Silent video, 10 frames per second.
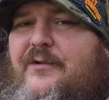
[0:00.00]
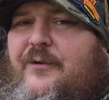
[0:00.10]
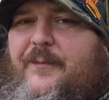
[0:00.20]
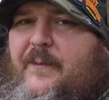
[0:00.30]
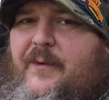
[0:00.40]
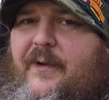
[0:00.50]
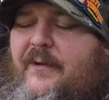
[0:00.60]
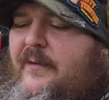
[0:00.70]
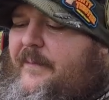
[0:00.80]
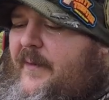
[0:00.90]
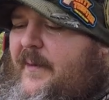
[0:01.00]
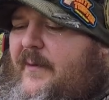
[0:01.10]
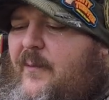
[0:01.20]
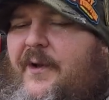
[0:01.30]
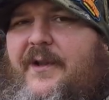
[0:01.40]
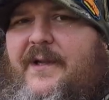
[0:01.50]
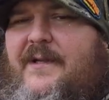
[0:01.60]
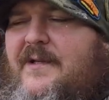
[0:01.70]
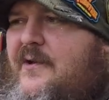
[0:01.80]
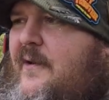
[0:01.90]
super buoyant. I mean, one of
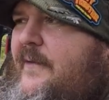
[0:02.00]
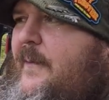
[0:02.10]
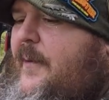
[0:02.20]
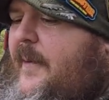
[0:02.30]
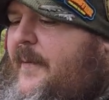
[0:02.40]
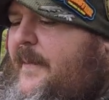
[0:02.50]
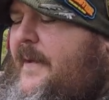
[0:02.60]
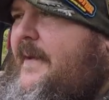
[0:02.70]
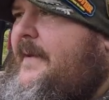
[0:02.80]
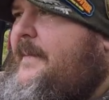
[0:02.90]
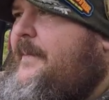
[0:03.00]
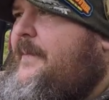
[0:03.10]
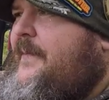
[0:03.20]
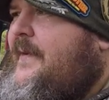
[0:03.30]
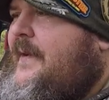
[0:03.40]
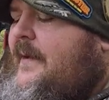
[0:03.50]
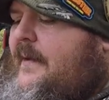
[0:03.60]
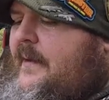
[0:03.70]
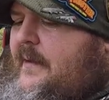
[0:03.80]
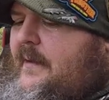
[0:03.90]
these is enough to pop up a... I
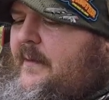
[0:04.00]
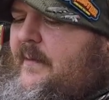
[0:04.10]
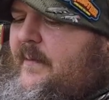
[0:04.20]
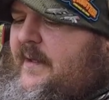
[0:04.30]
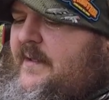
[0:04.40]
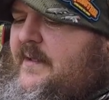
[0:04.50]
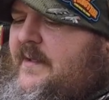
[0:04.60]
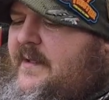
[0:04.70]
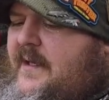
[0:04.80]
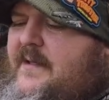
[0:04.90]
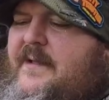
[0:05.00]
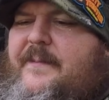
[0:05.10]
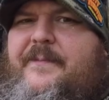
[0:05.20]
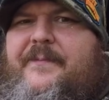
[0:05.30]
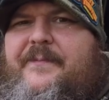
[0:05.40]
mean, this is the size of them.